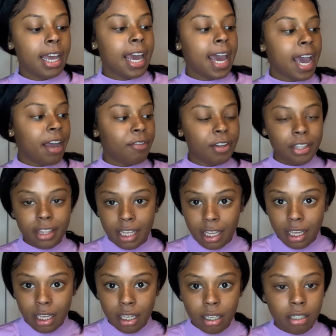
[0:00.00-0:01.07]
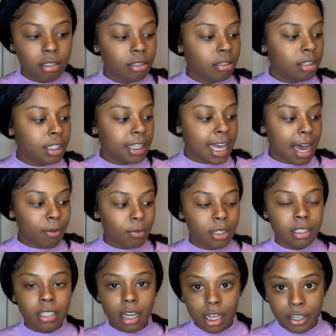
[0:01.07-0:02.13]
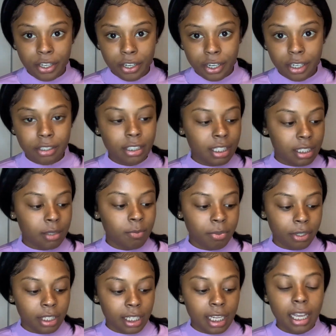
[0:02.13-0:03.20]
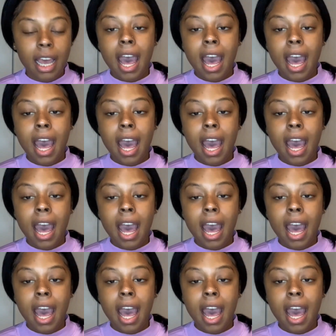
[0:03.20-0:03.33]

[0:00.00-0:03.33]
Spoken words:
everything that was under this bullet.